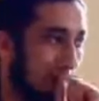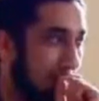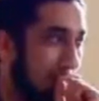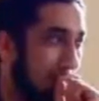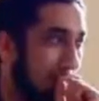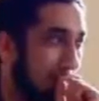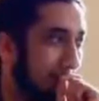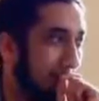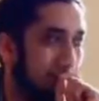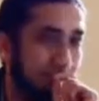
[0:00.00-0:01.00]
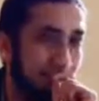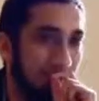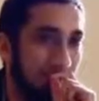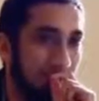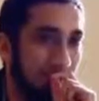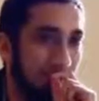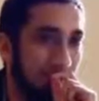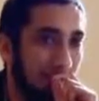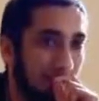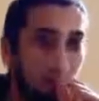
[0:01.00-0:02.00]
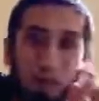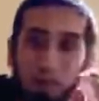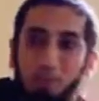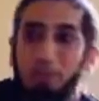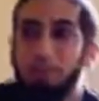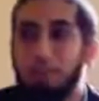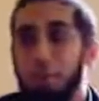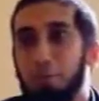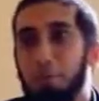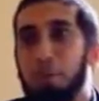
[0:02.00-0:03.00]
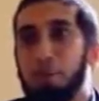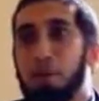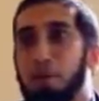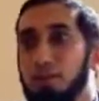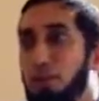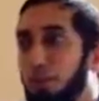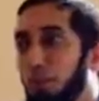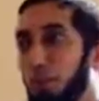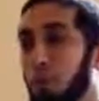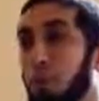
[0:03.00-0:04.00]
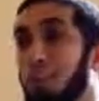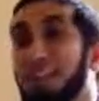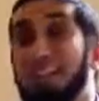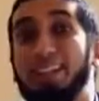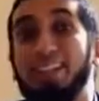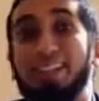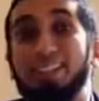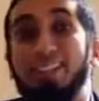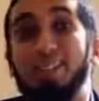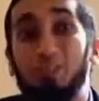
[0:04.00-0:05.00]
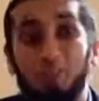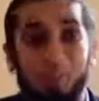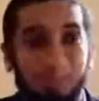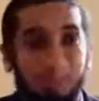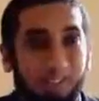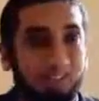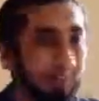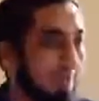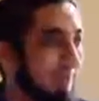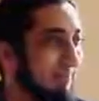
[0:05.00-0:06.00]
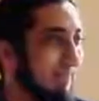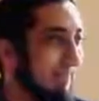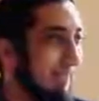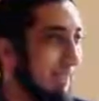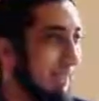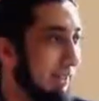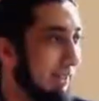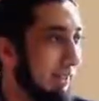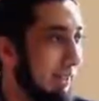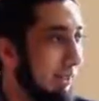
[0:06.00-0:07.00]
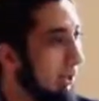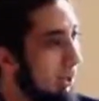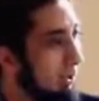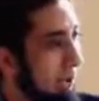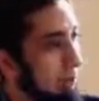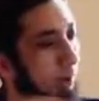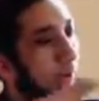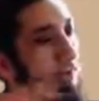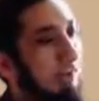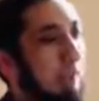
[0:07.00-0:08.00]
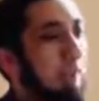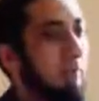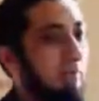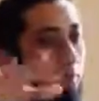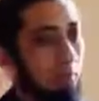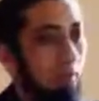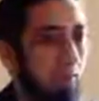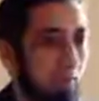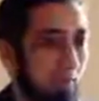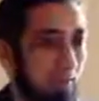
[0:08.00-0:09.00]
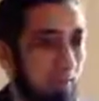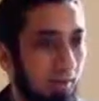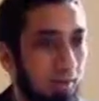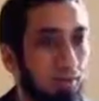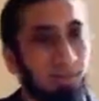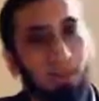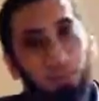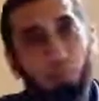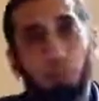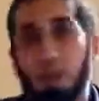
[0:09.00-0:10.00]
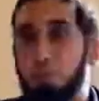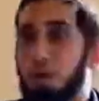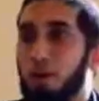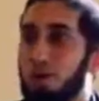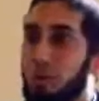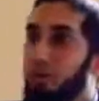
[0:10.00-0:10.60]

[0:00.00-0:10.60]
oh man. I give an example. Some people own like 99-cent stores, right? And all these products they have in their store. But the poor guy bought a